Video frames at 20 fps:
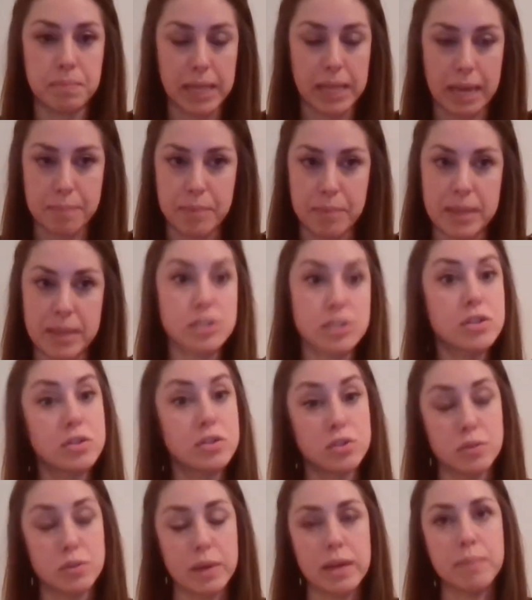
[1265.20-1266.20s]

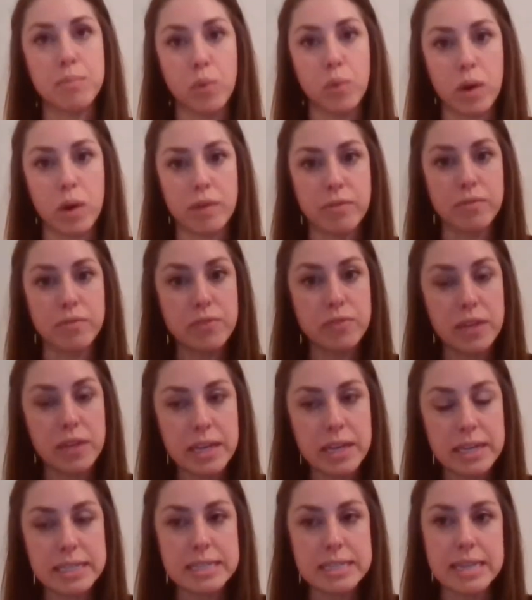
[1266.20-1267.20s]
plant-based doing more of a
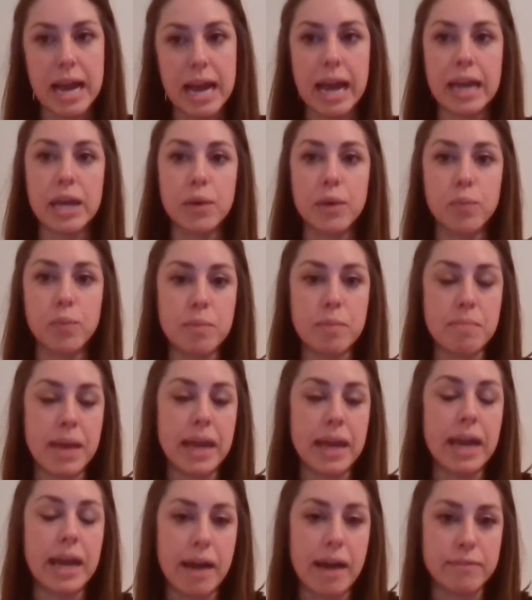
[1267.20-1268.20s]
vegan diet we
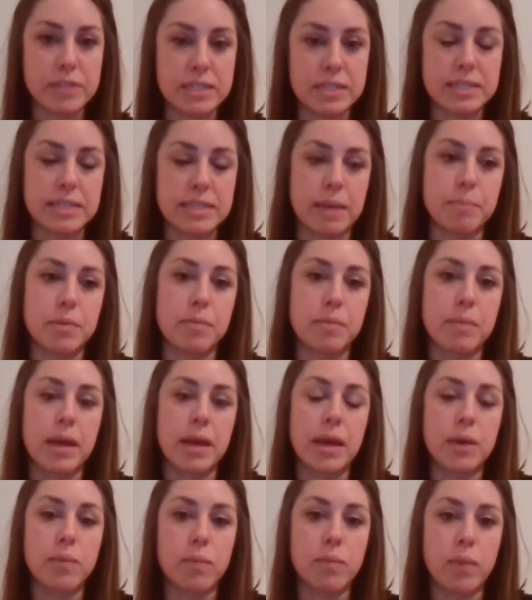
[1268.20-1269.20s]
may have to
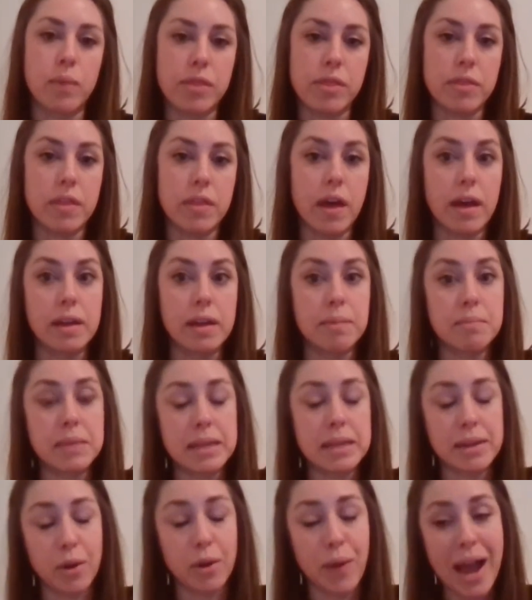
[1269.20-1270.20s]
supplement with an
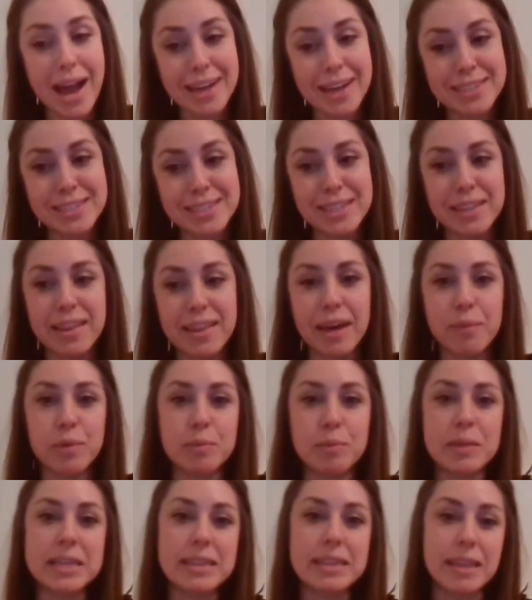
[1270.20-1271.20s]
amino acid that
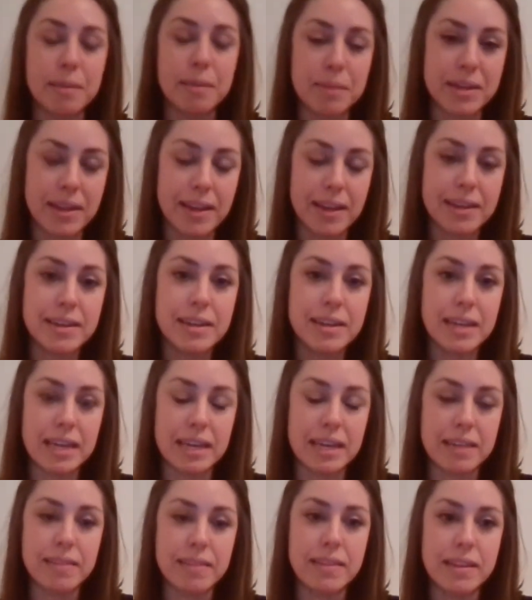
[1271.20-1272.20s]
would be limited
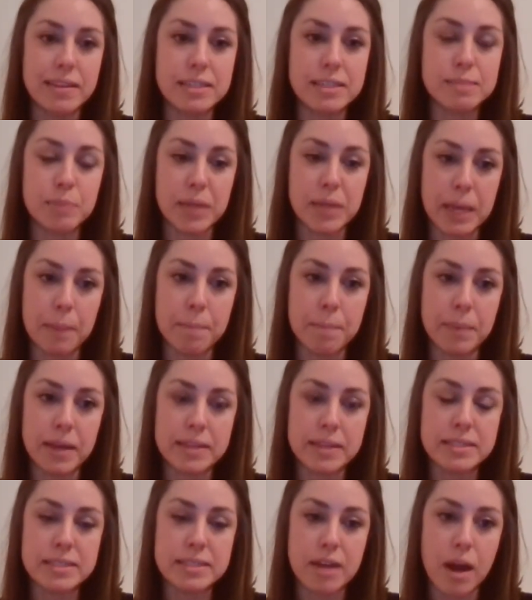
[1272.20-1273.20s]
in these
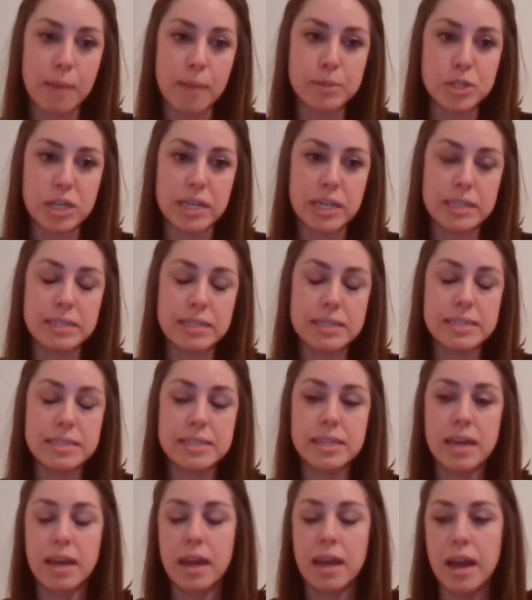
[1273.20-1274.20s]
plant-based
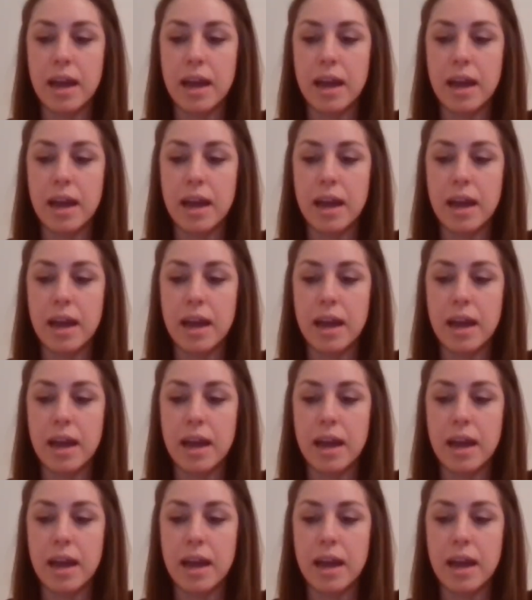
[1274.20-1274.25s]
options